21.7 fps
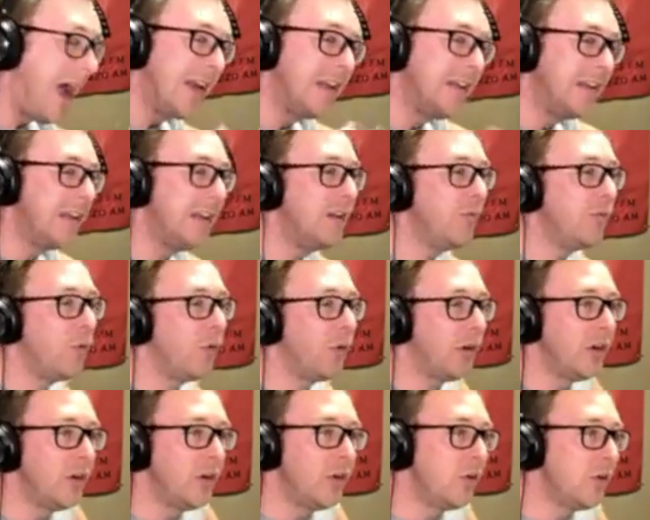didn't
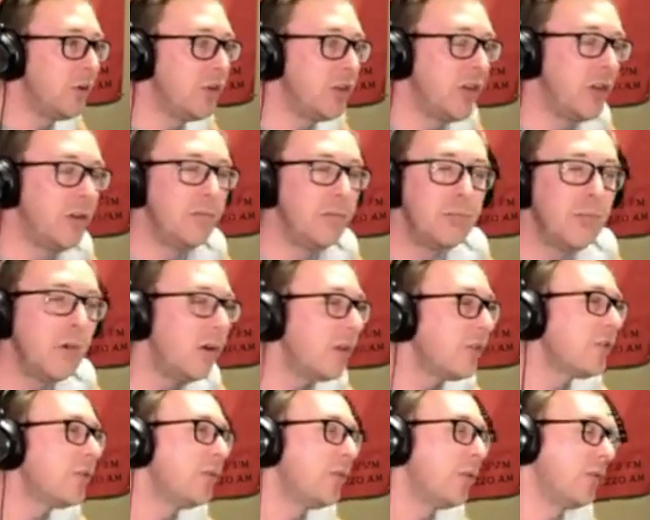want to do a show
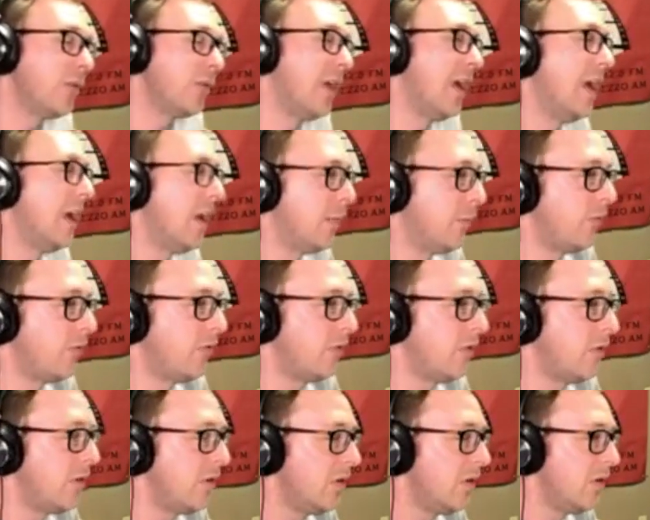multiple times.
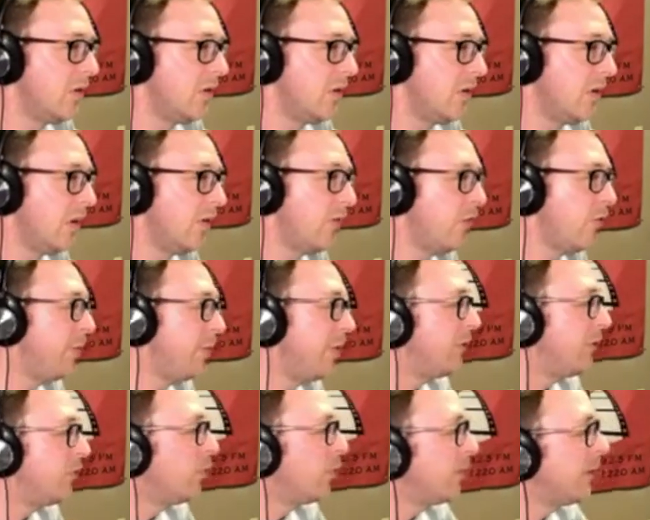And there's
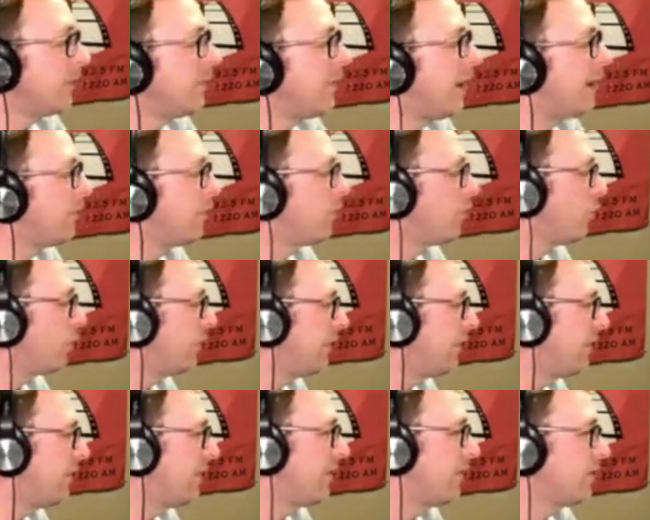been 25 or
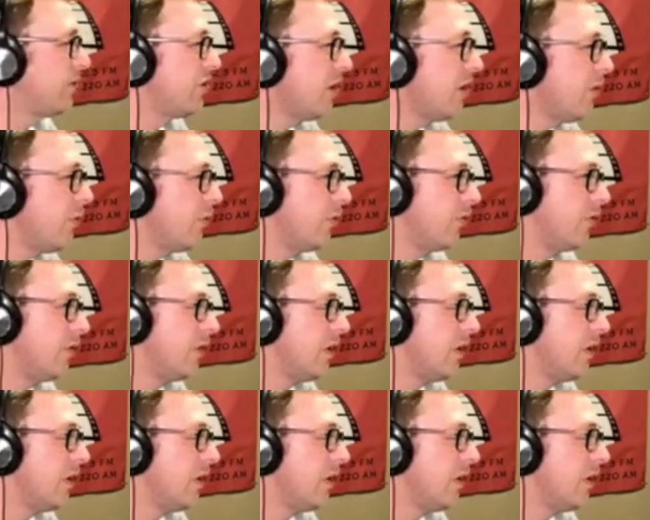26 shows